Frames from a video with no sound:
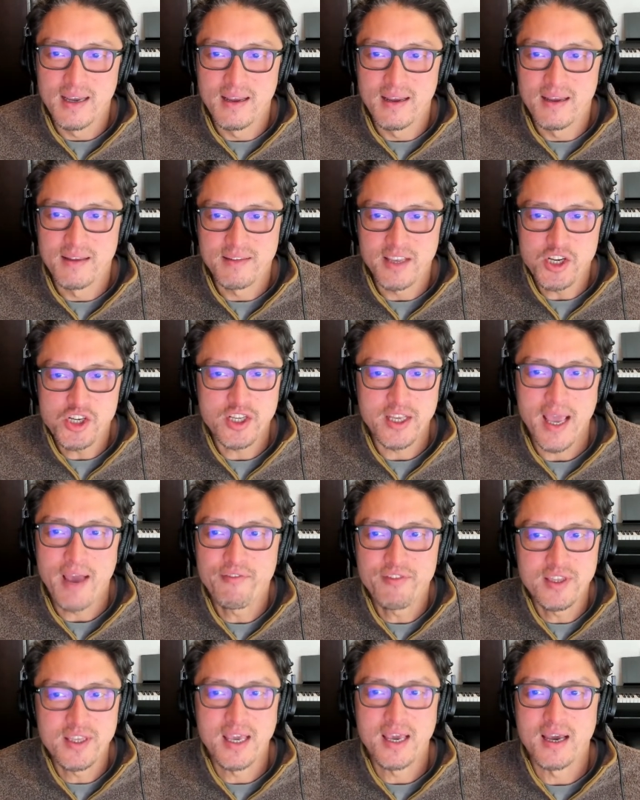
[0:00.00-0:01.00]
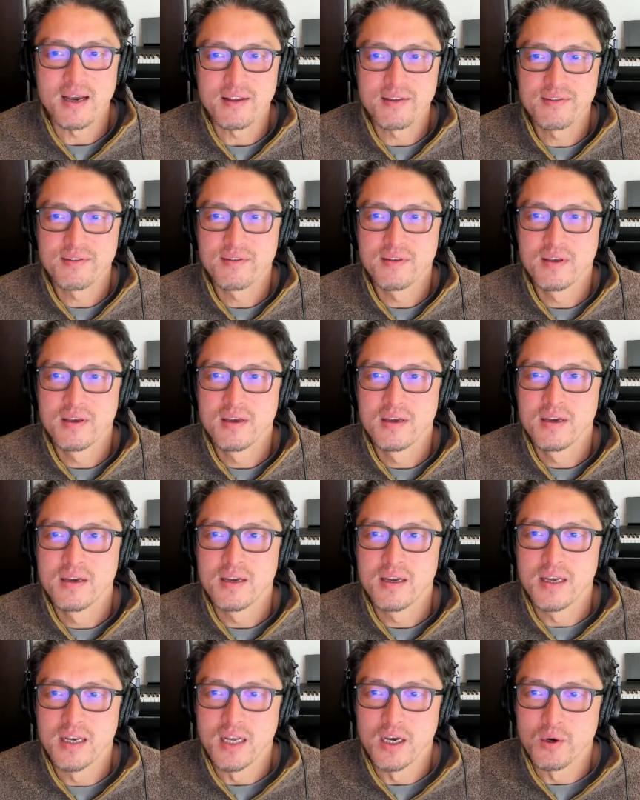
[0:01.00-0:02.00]
essentially FTX,
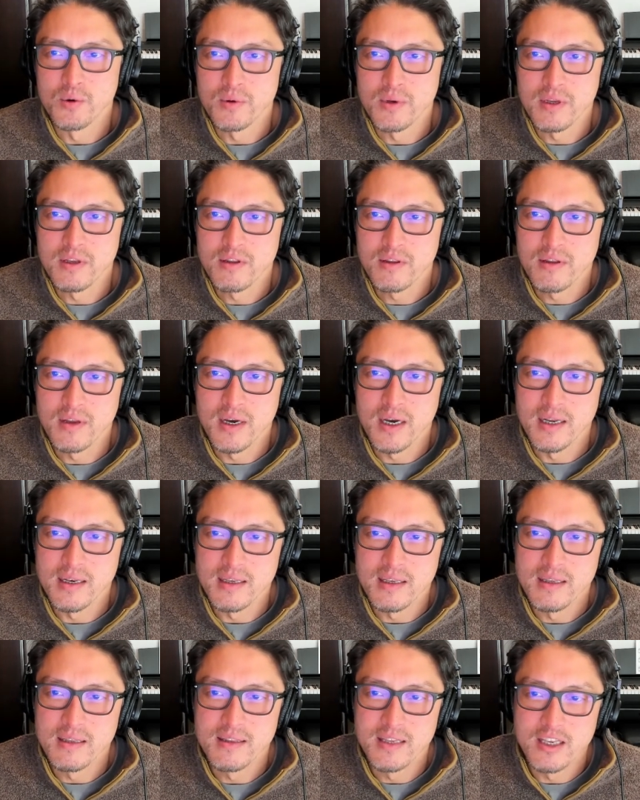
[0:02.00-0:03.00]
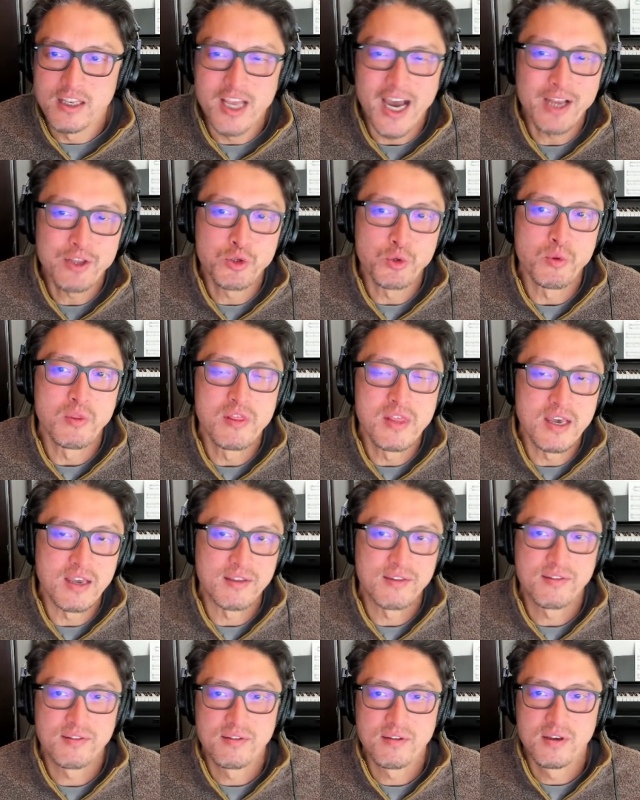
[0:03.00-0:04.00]
did not do
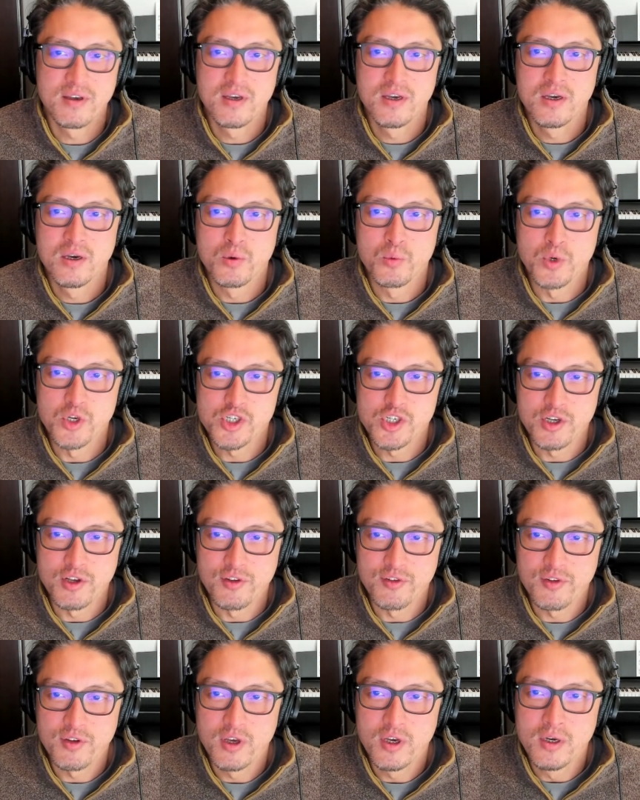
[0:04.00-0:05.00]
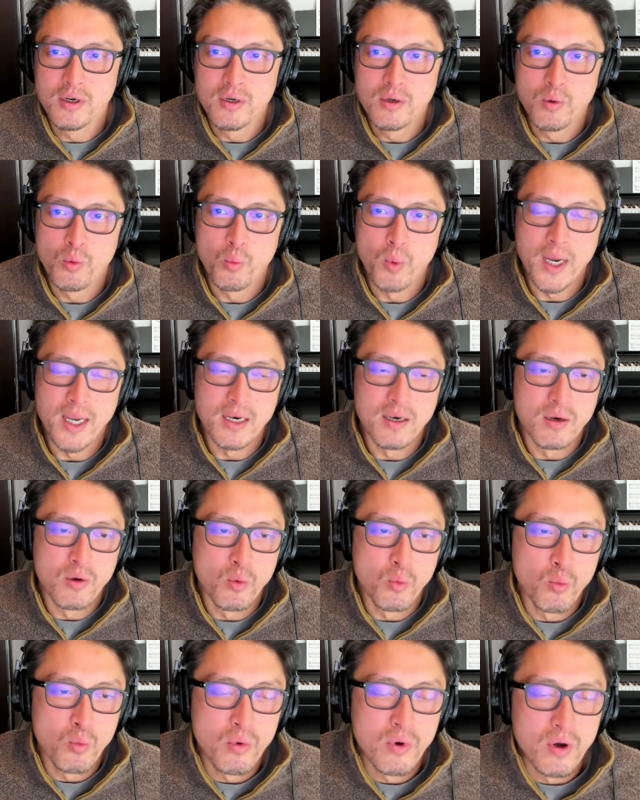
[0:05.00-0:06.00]
this, which is when
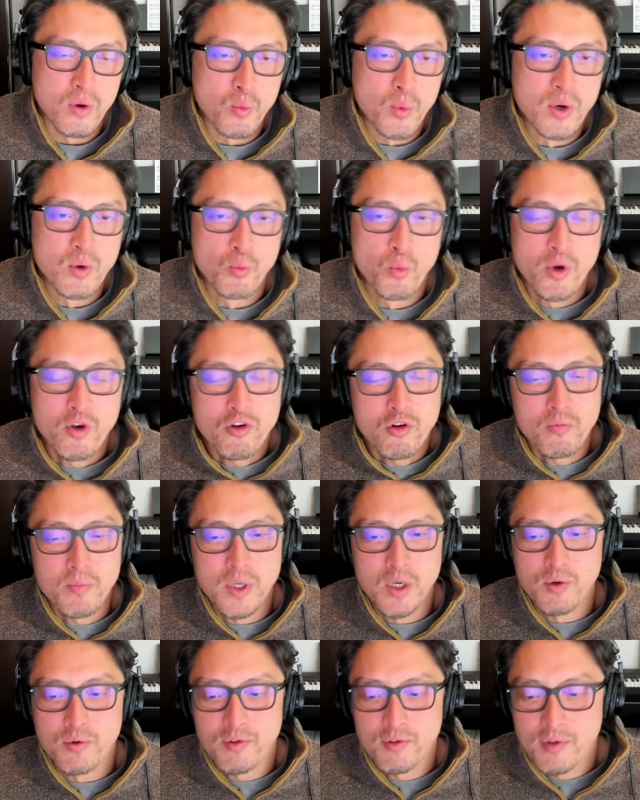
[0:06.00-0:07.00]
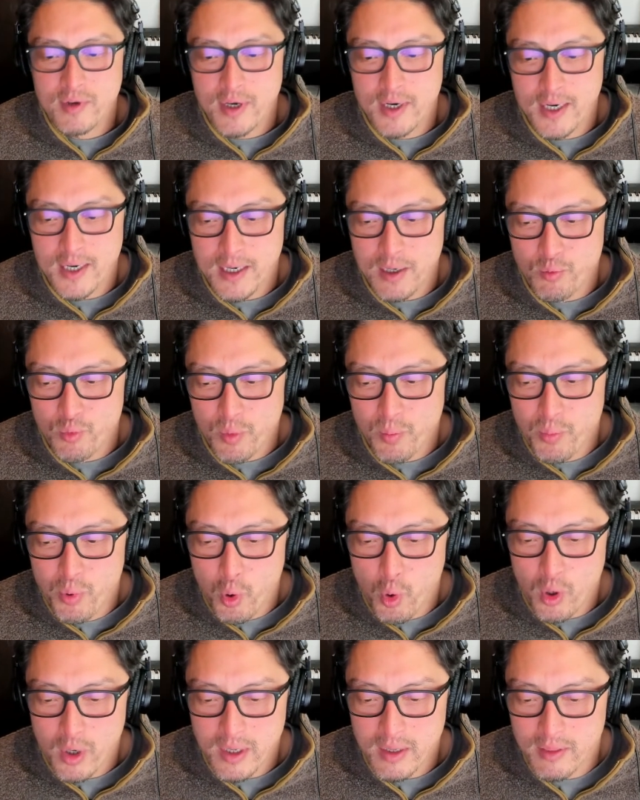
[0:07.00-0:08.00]
Wintermute
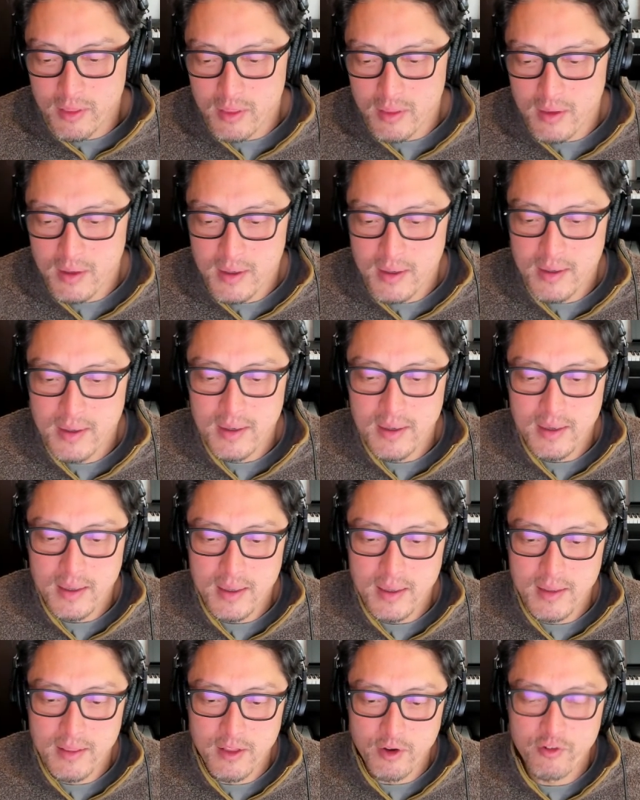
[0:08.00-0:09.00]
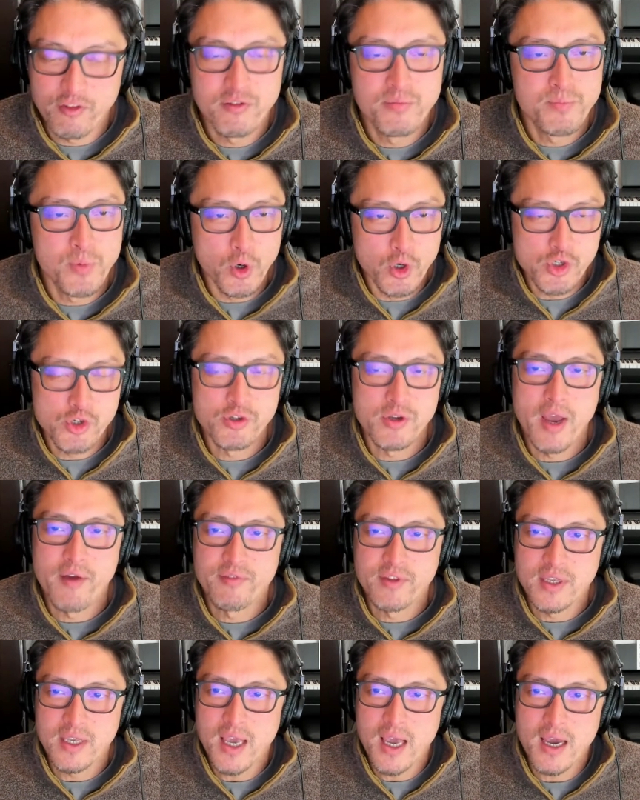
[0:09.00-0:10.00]
reported their exposure to
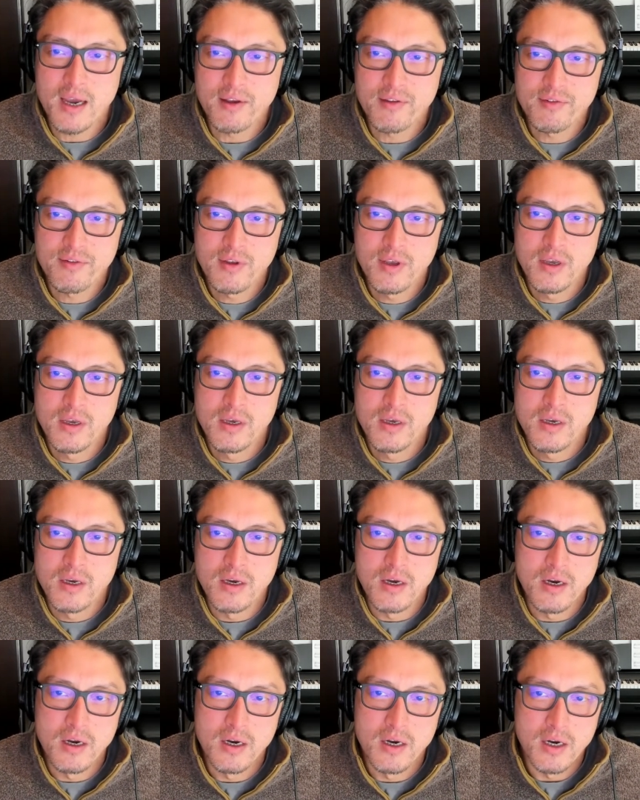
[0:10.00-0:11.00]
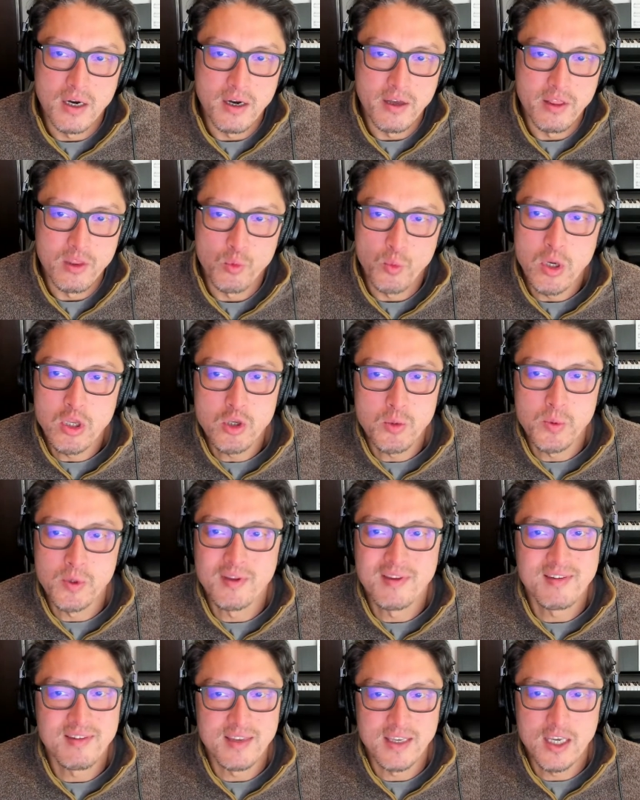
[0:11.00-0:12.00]
FTX, the Wintermute
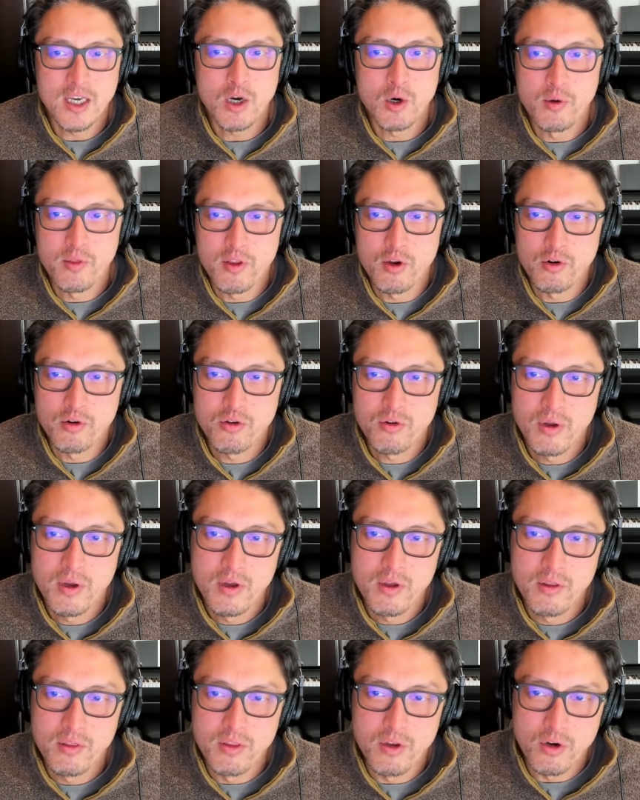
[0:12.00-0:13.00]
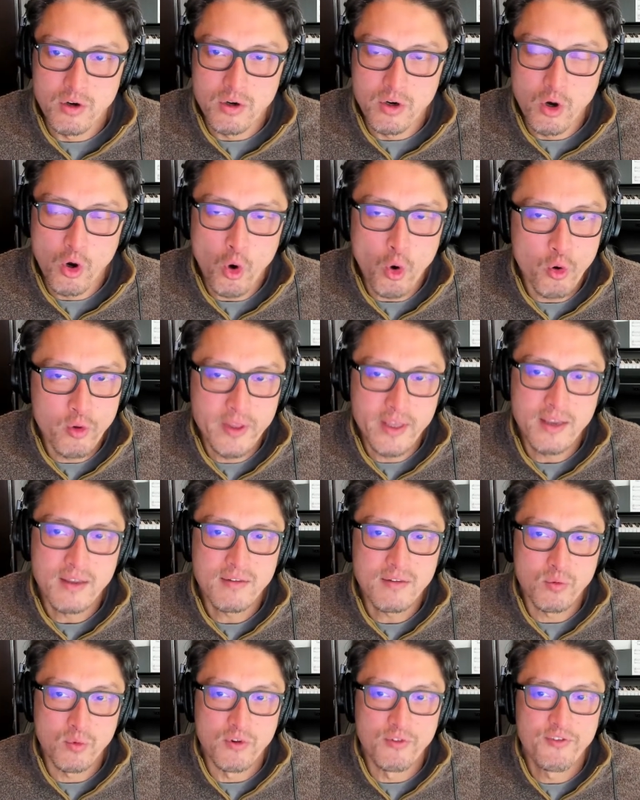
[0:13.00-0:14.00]
CEO, their
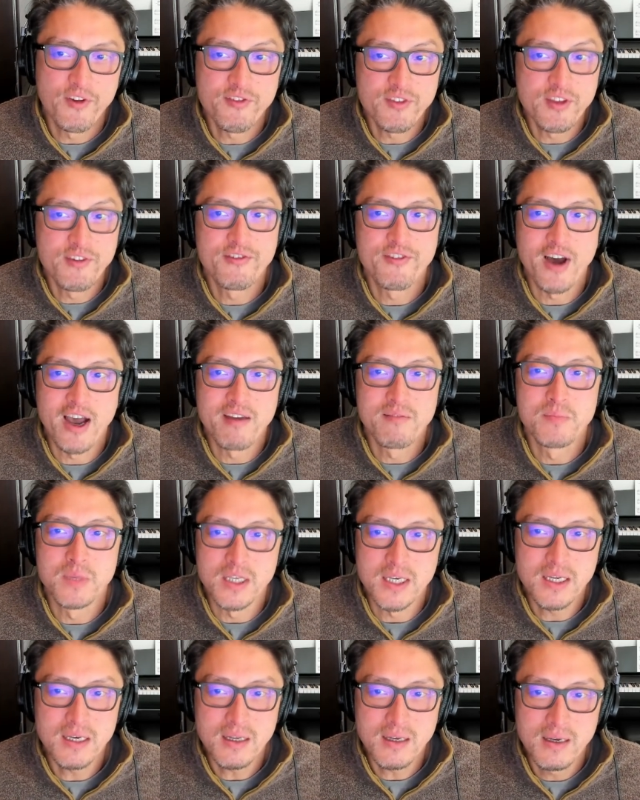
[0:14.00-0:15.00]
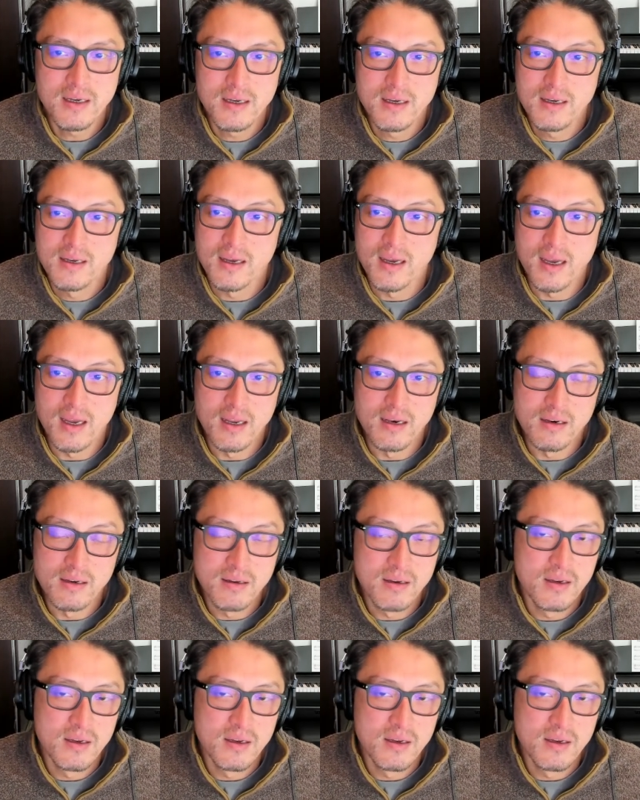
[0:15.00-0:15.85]
holdings were 55 million, and